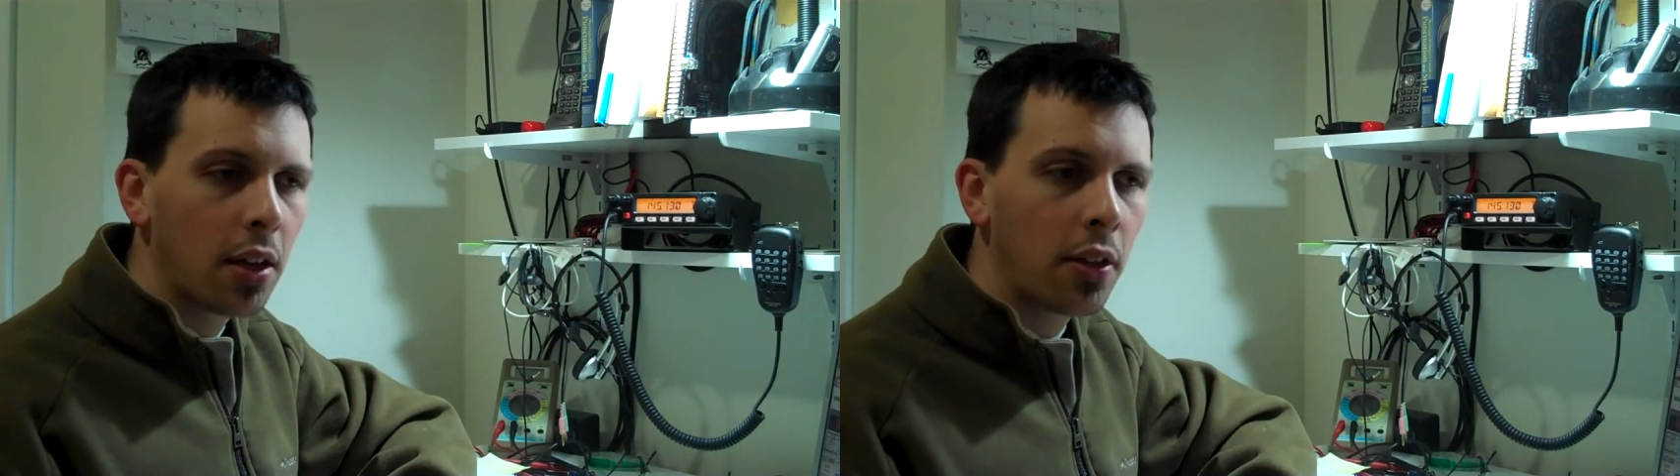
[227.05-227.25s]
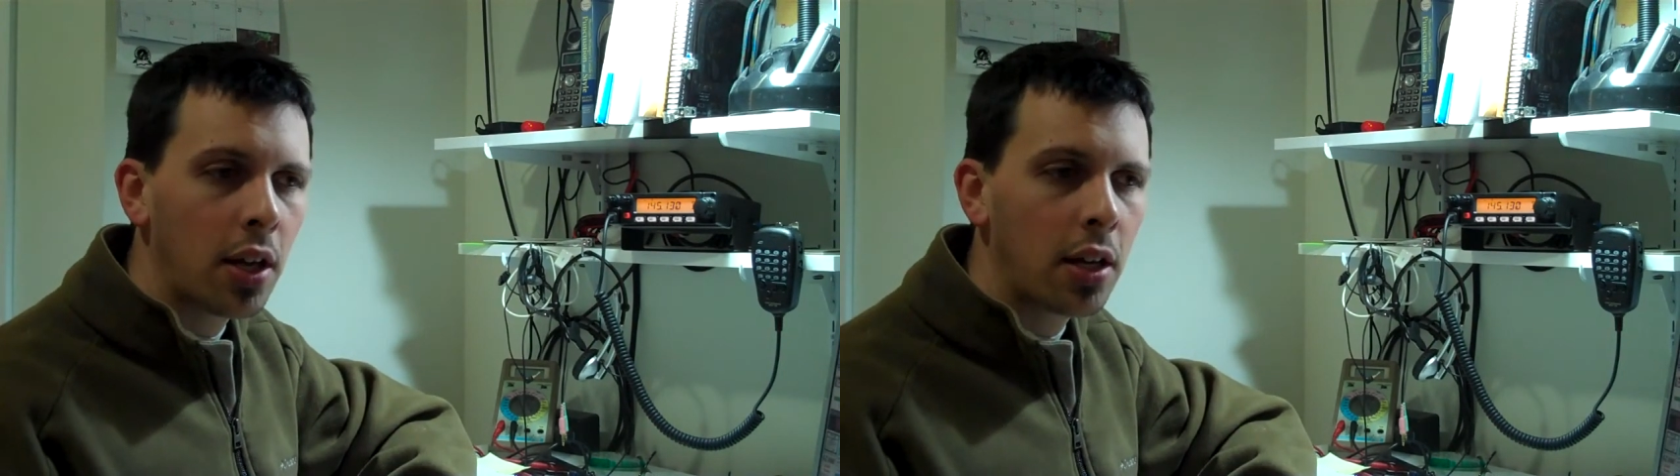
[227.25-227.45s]

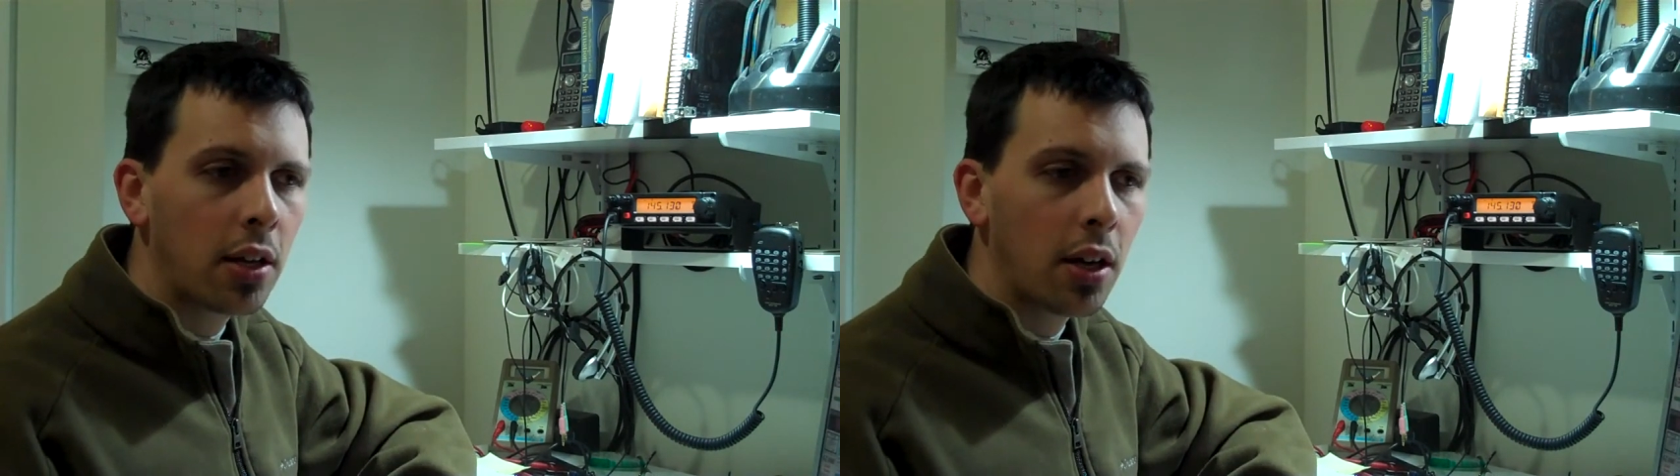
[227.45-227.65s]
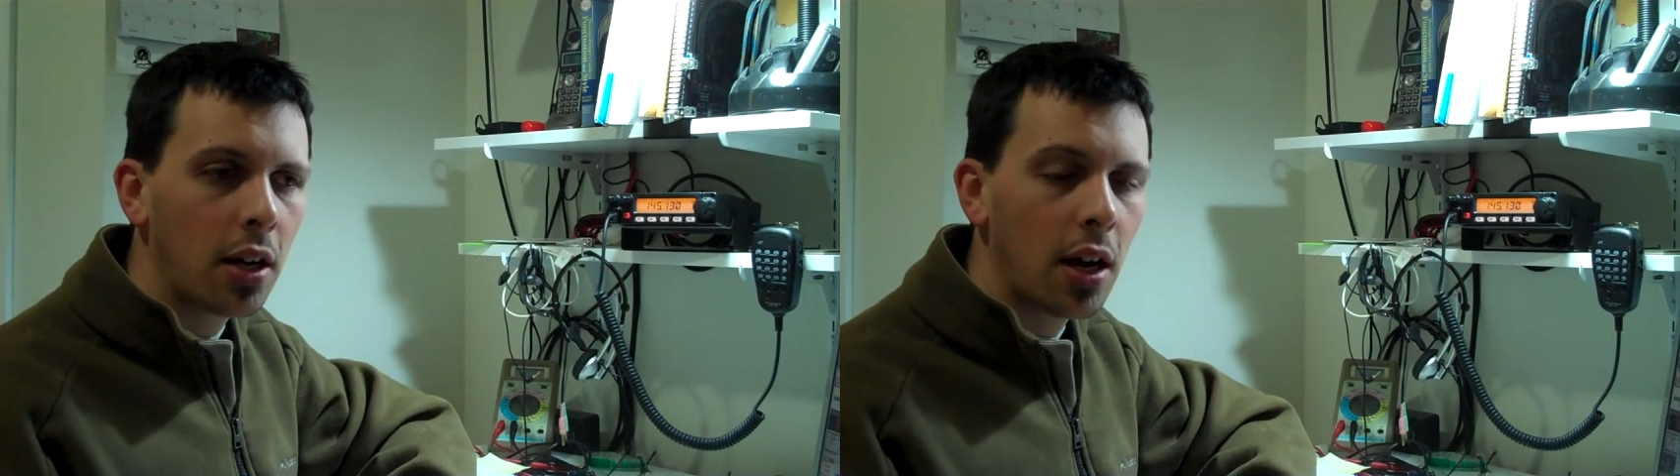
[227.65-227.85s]

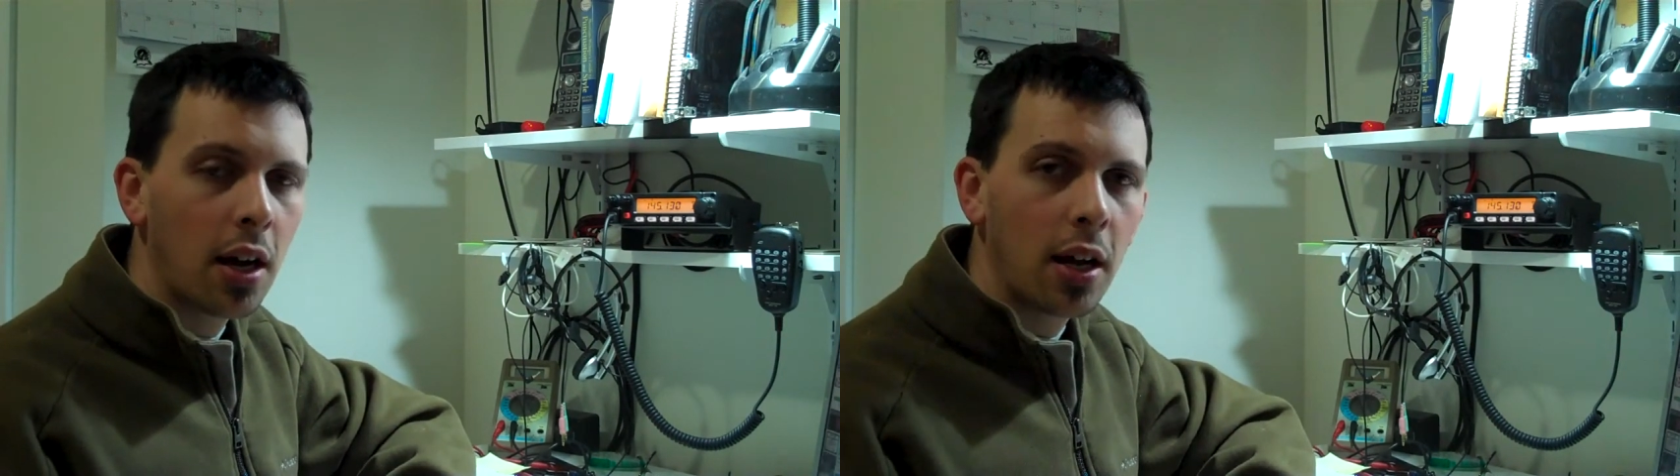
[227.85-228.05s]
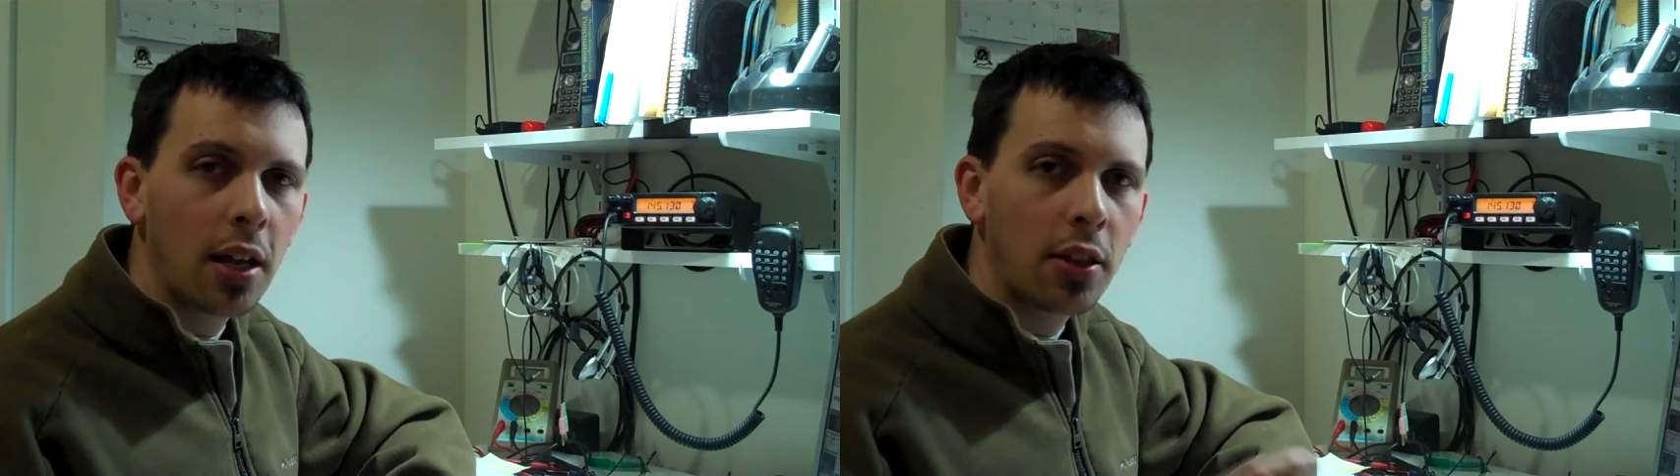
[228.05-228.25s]
then
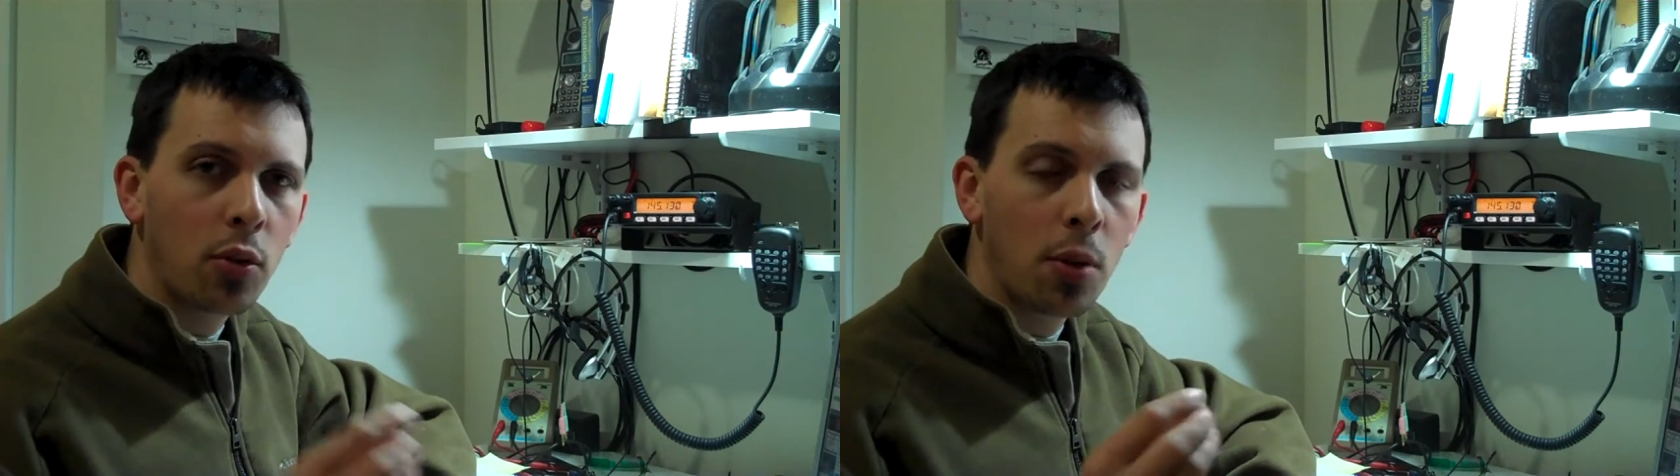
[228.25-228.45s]
the